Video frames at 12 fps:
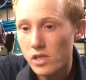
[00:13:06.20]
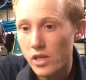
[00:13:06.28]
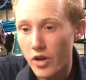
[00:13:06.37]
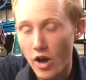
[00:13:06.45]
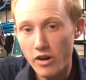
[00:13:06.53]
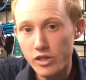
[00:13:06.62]

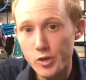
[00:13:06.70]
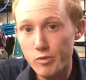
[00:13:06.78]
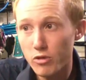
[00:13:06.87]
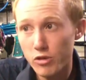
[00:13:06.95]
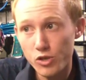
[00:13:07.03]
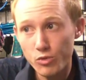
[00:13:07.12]
not as
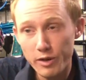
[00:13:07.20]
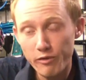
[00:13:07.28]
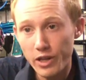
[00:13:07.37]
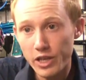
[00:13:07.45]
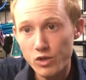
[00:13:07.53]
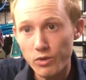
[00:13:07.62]
smooth as a
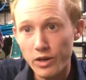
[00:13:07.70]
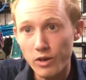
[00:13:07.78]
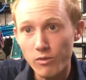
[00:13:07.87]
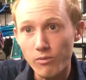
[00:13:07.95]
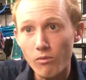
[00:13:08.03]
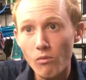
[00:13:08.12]
Reflex Rail.